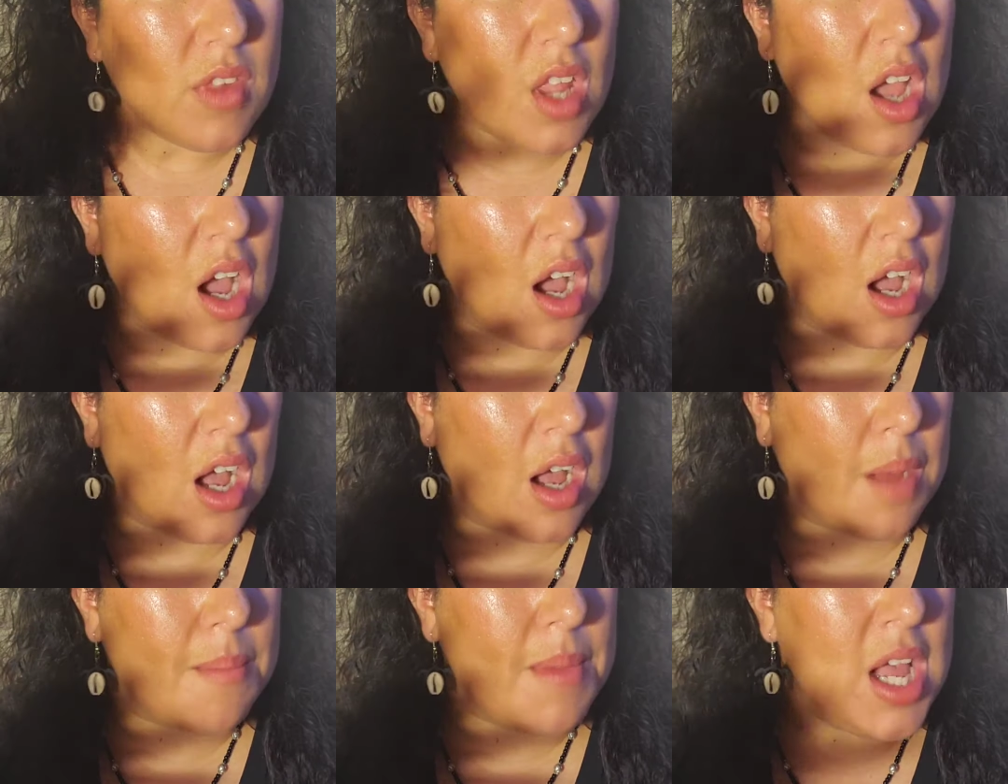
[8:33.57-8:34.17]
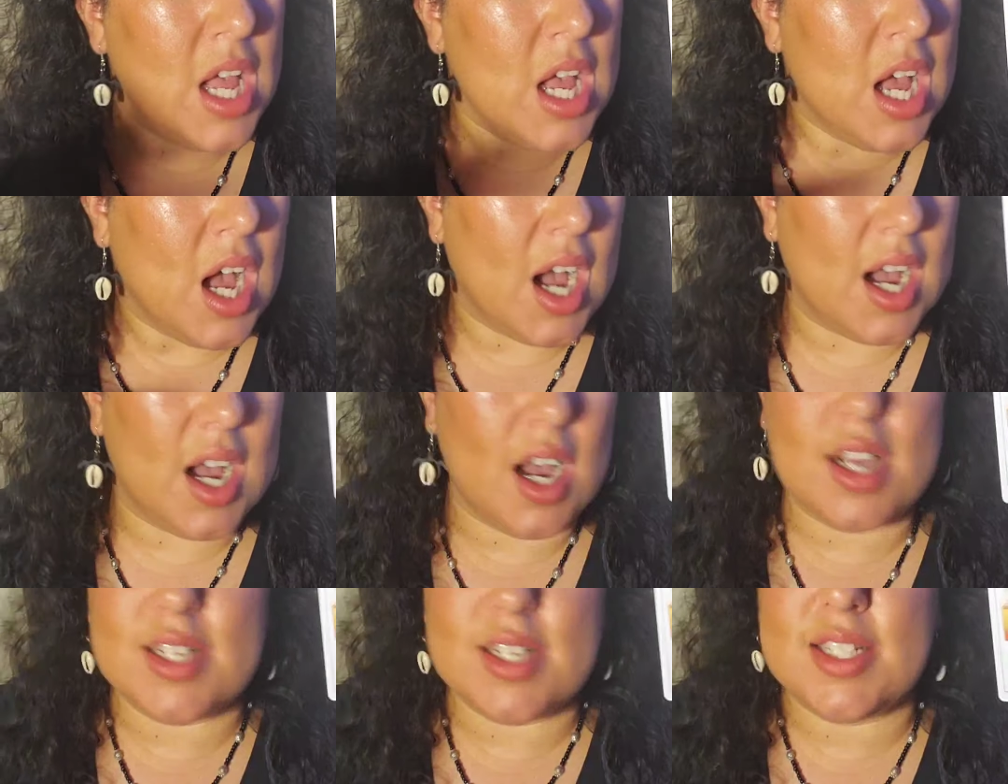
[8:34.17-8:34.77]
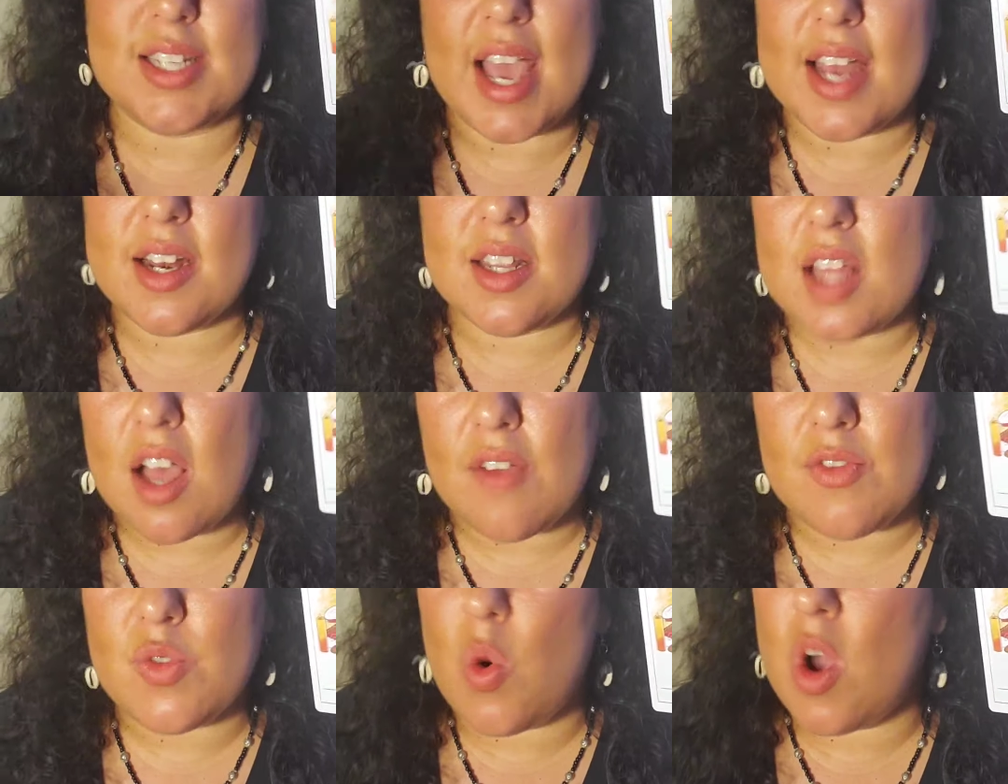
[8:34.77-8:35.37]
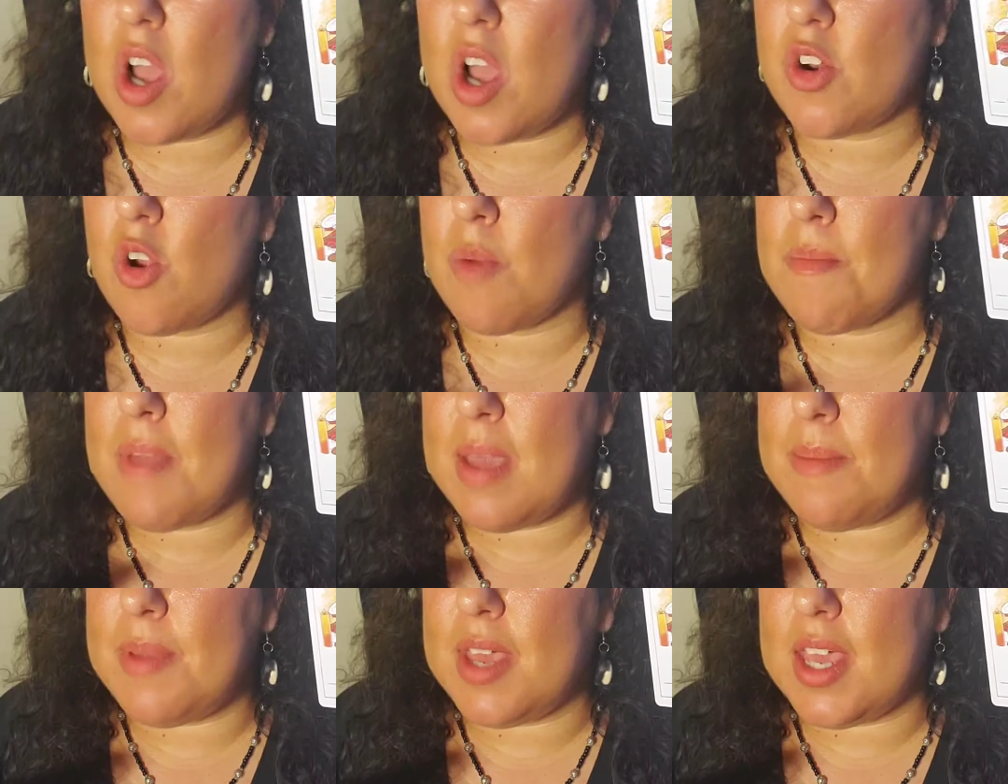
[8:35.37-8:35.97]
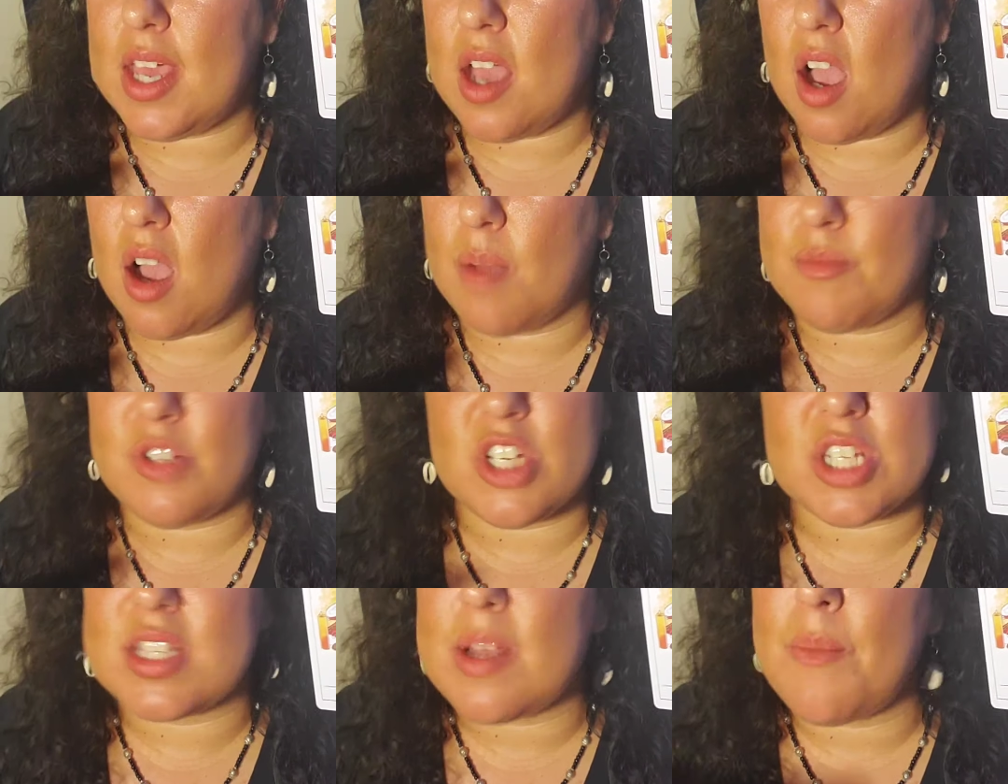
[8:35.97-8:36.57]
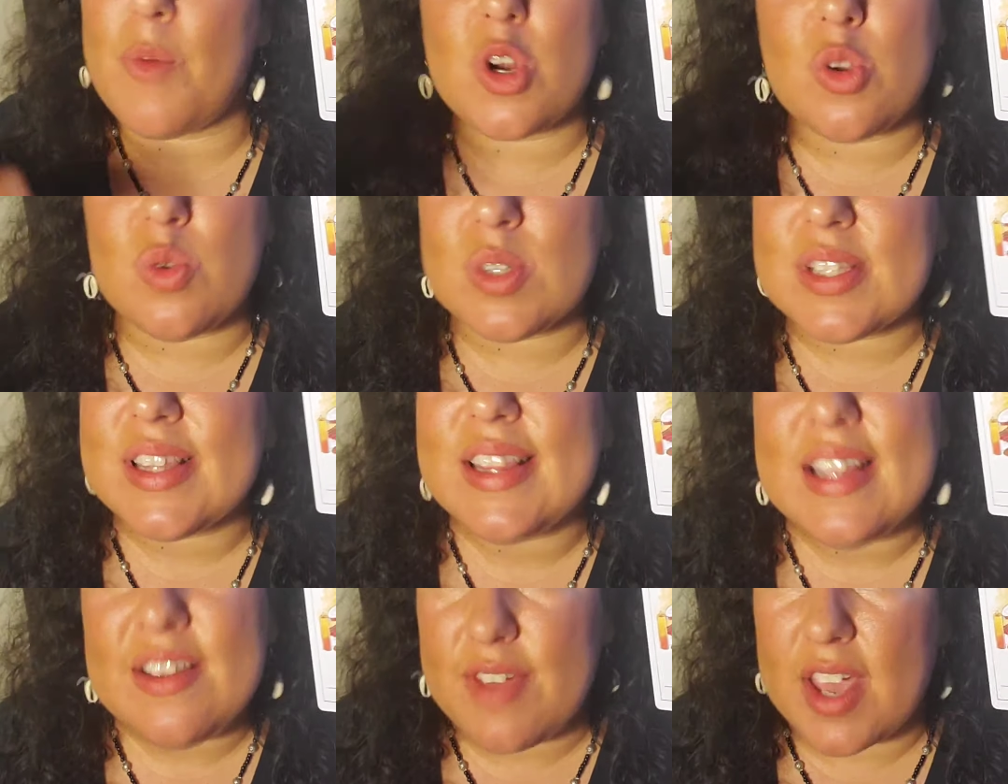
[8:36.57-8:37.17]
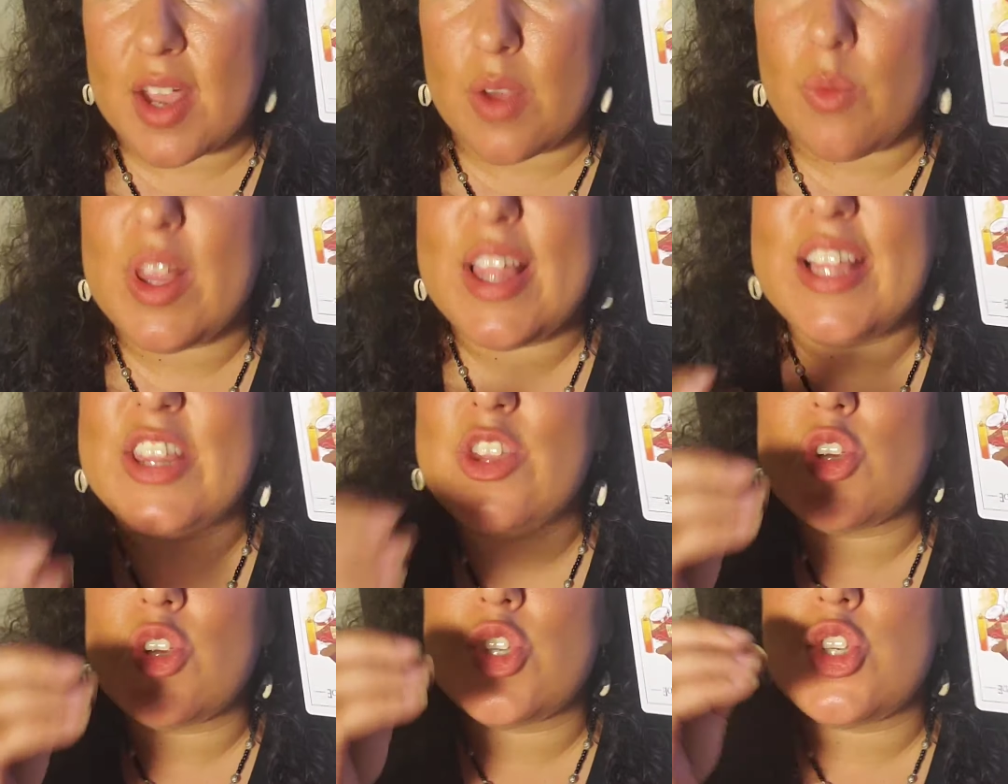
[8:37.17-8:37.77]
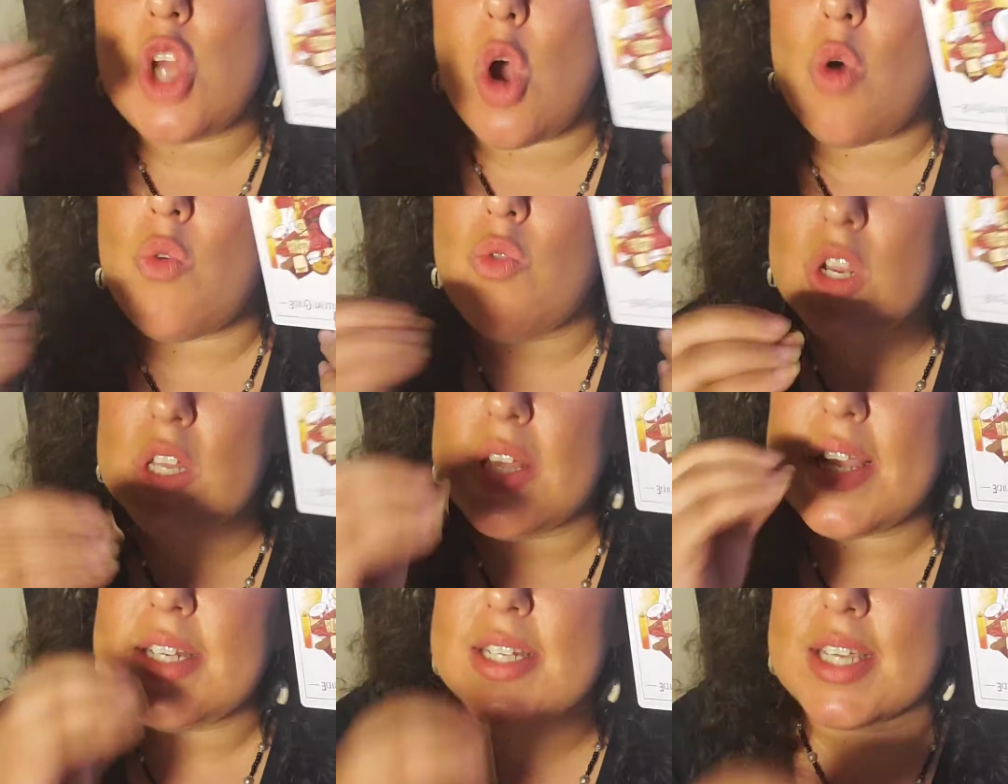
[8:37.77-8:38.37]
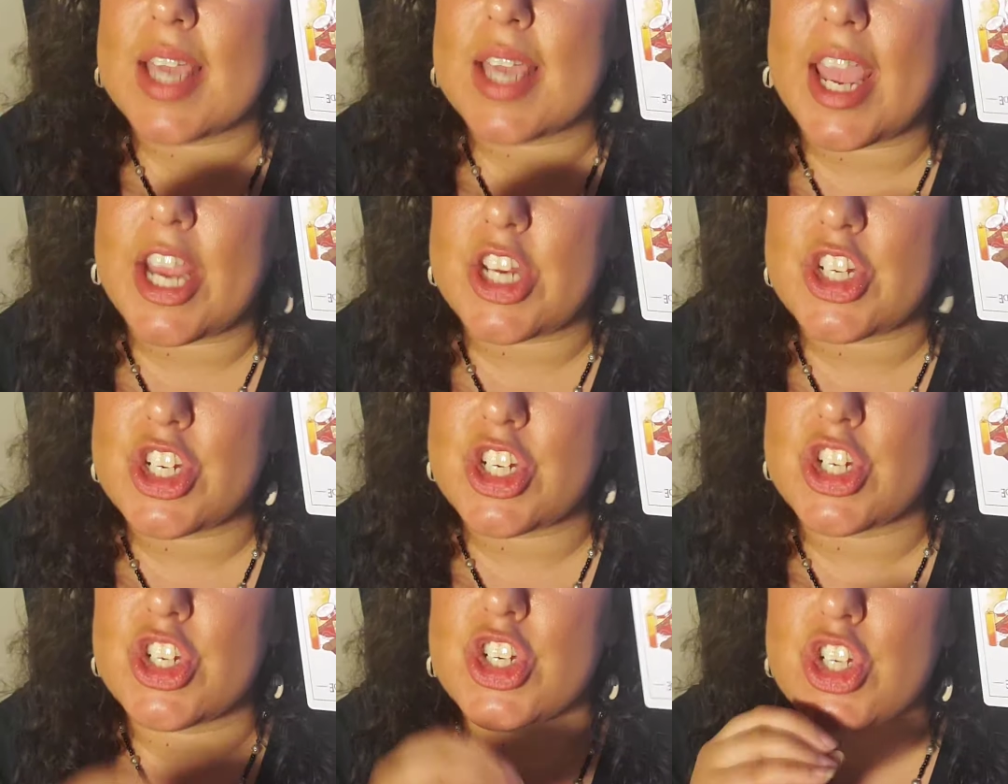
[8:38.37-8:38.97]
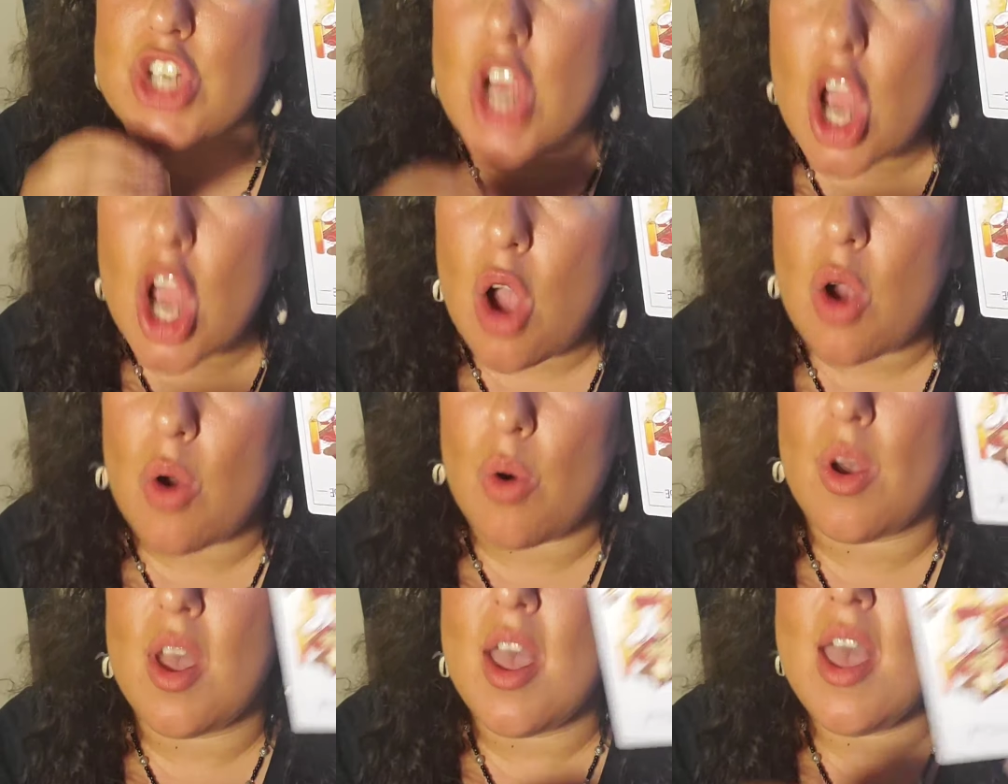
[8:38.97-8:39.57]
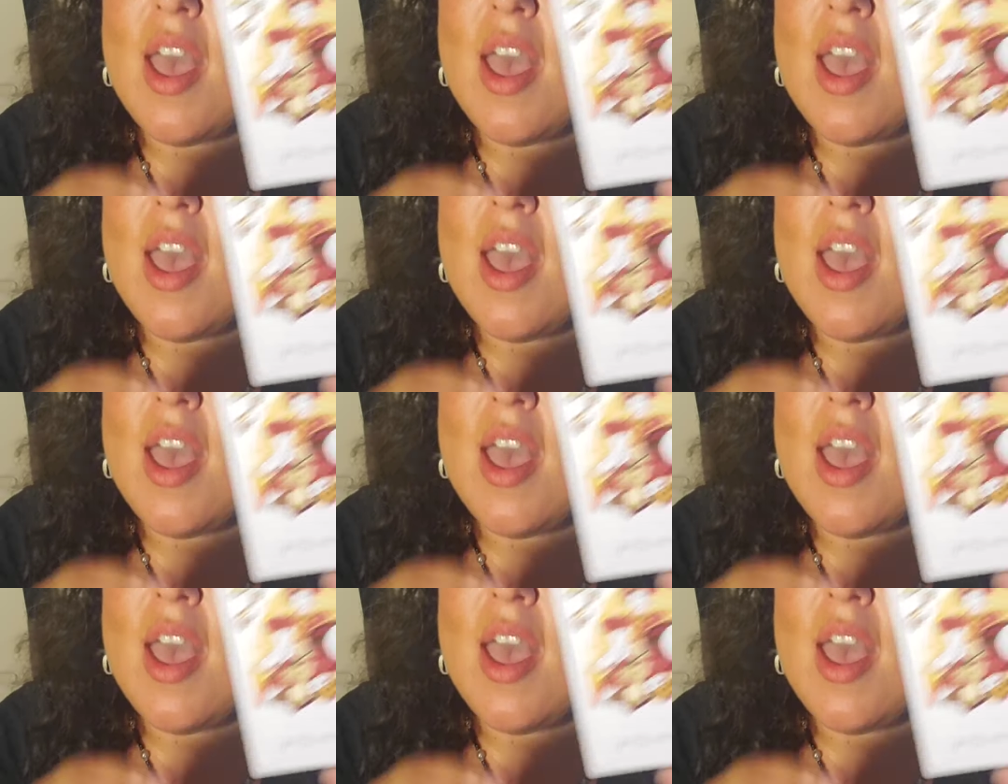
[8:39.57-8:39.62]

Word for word: um, a, a, dead loved one or maybe um, just someone who's living. Like there's no real indication to show.